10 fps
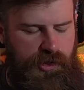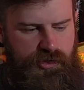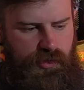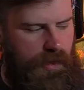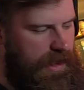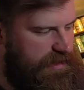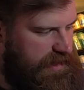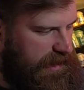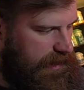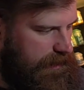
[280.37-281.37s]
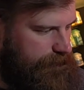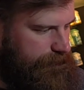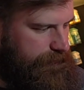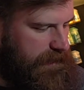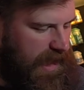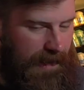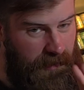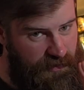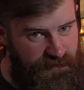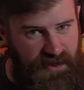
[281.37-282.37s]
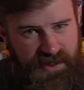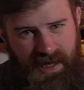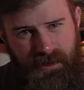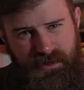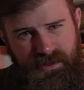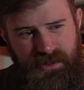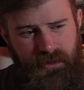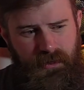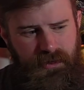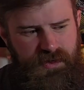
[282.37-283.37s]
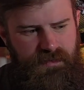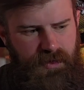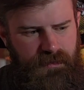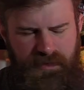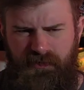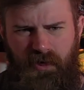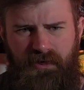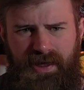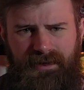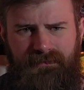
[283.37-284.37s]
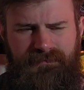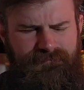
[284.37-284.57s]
So I think I'm going to figure that out as it goes. But before then,